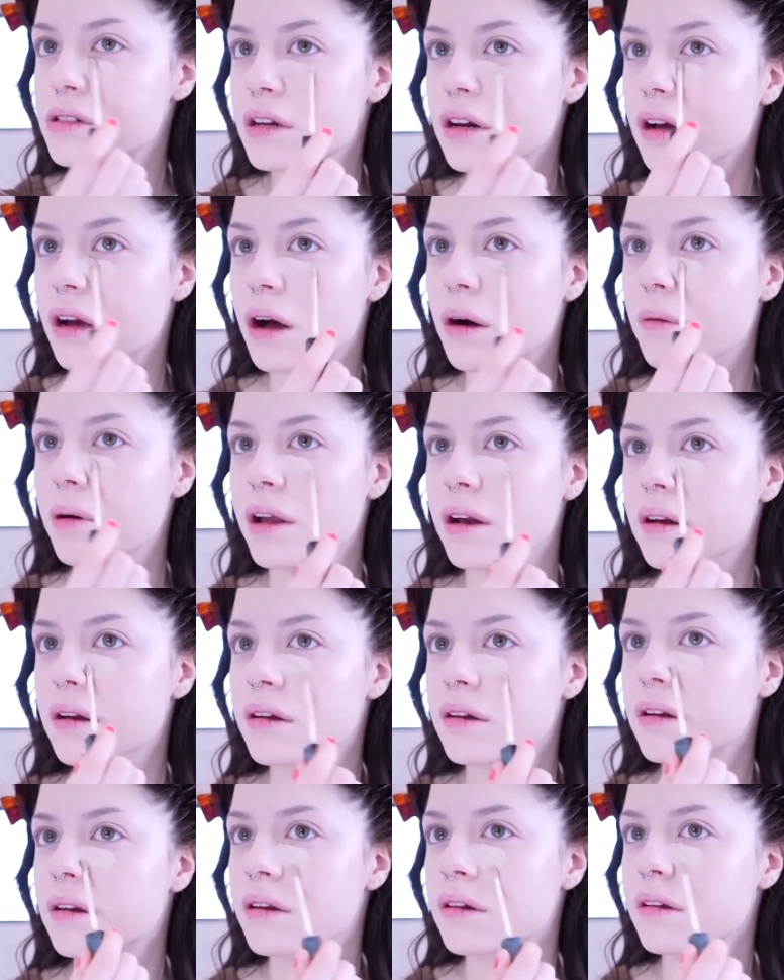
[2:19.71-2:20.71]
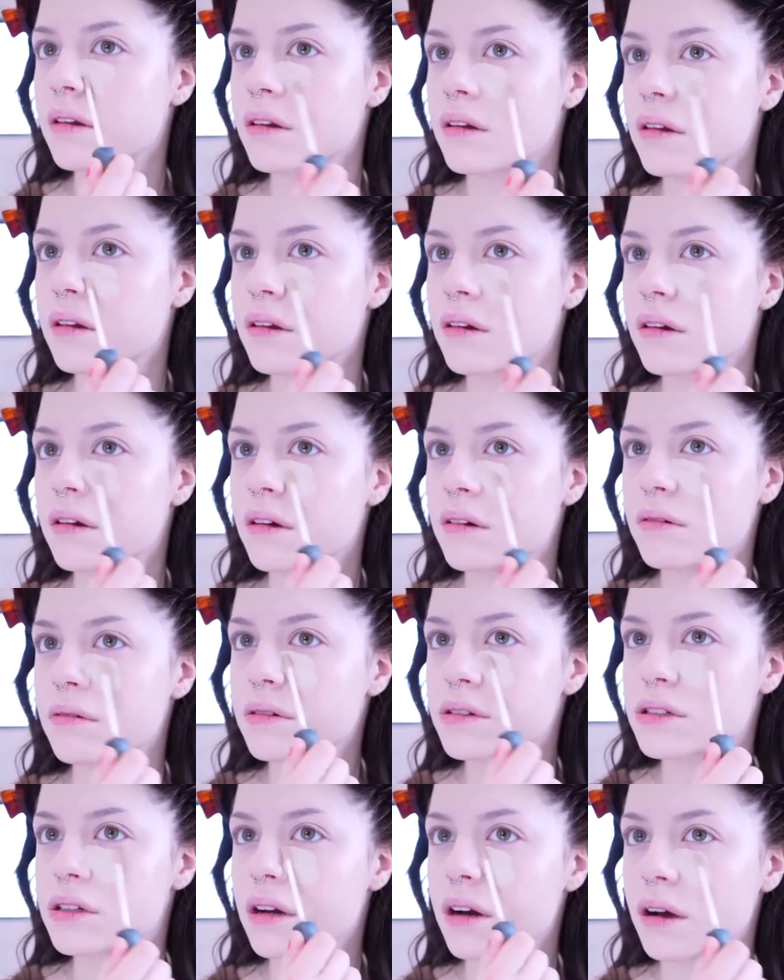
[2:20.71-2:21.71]
just gonna go in.
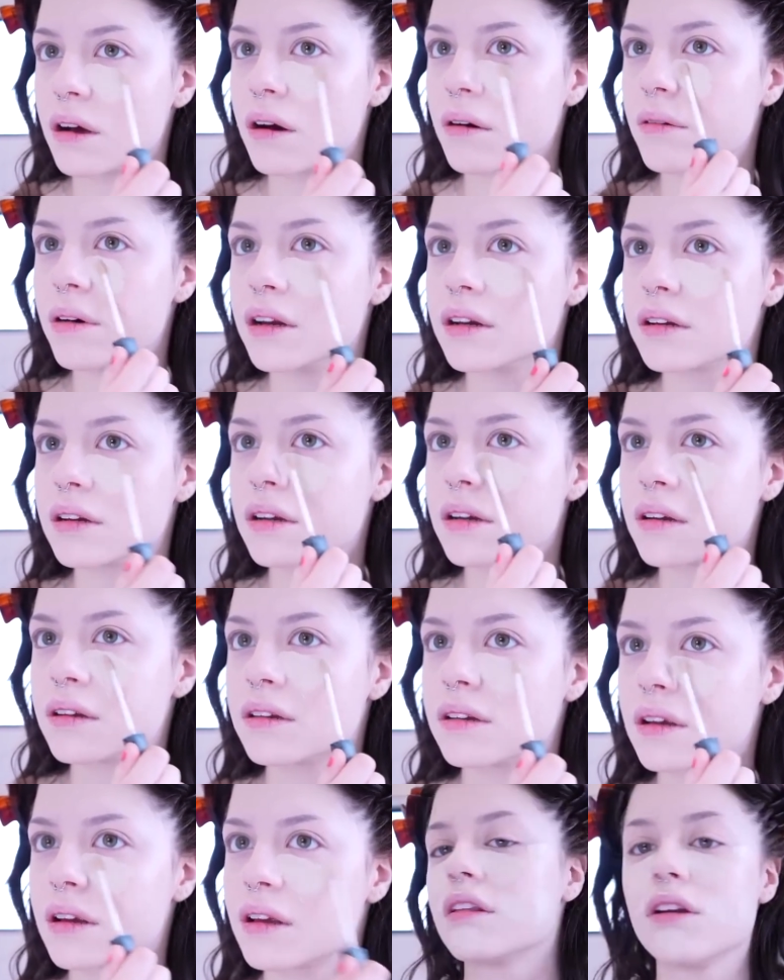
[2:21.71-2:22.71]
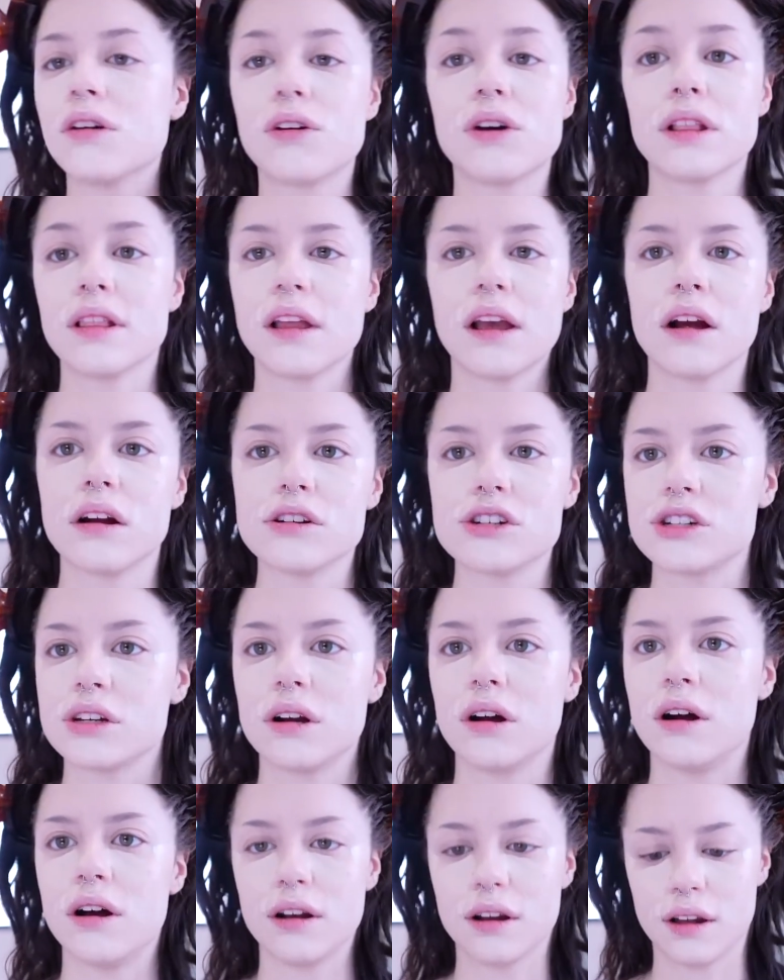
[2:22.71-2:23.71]
Just gonna go in. You can layer
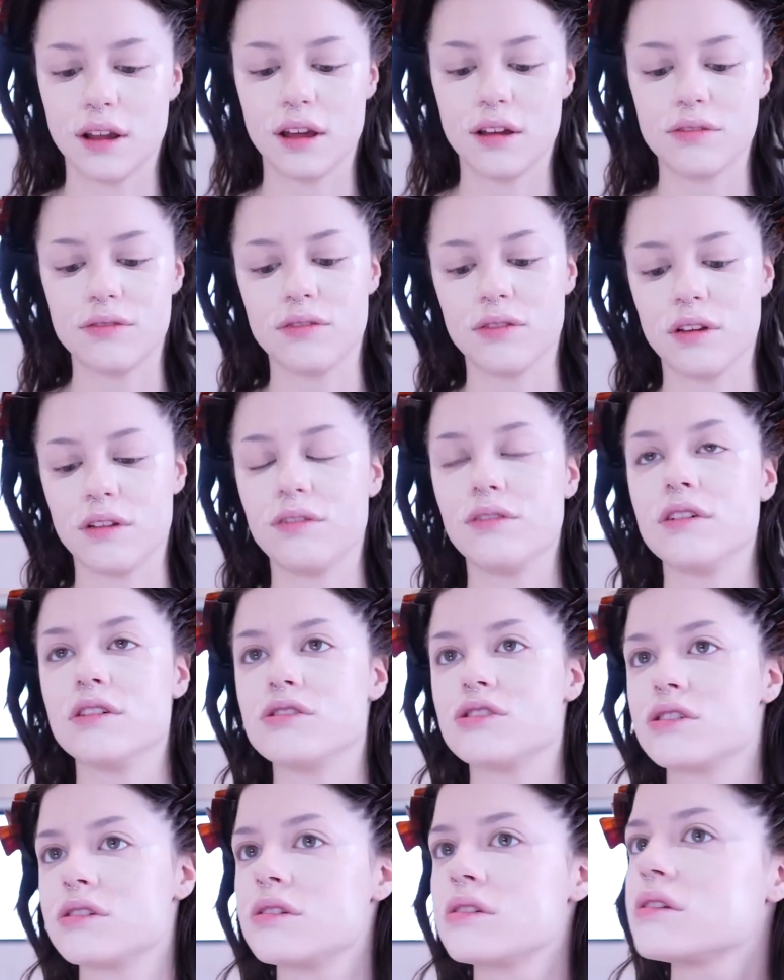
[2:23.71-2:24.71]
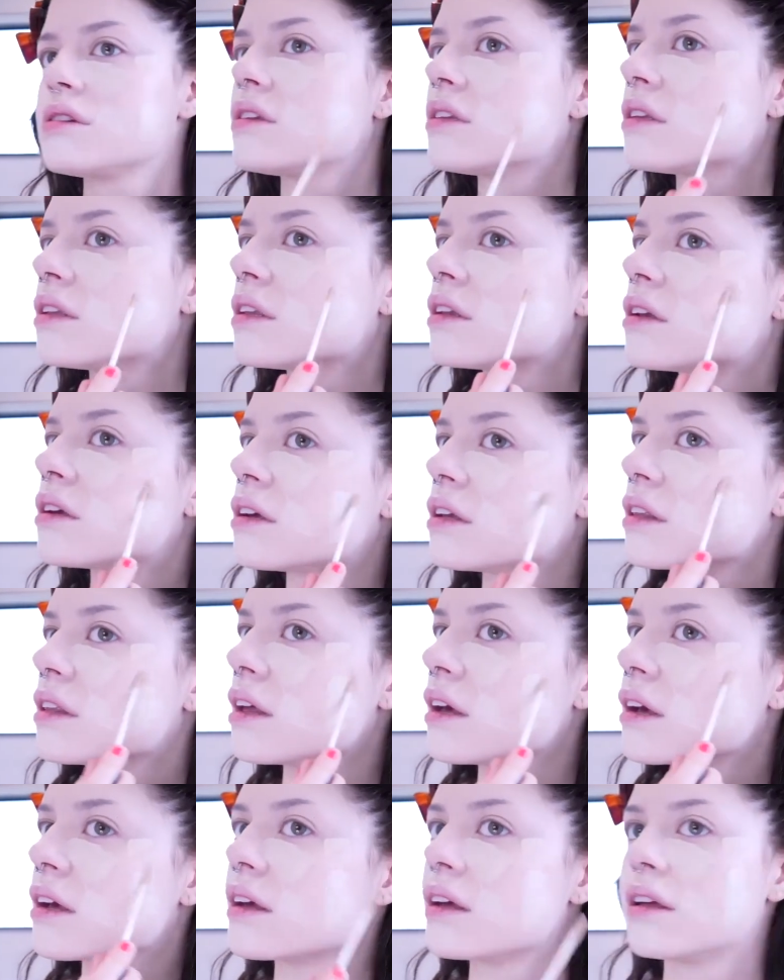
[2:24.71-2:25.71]
shit on if you're just
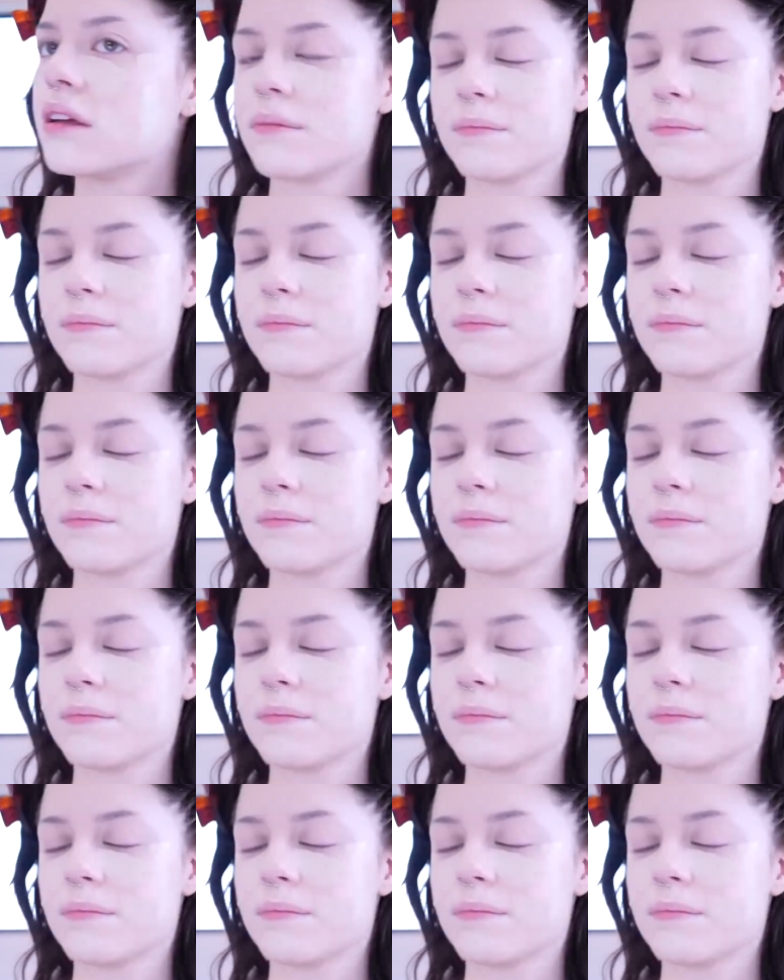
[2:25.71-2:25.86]
like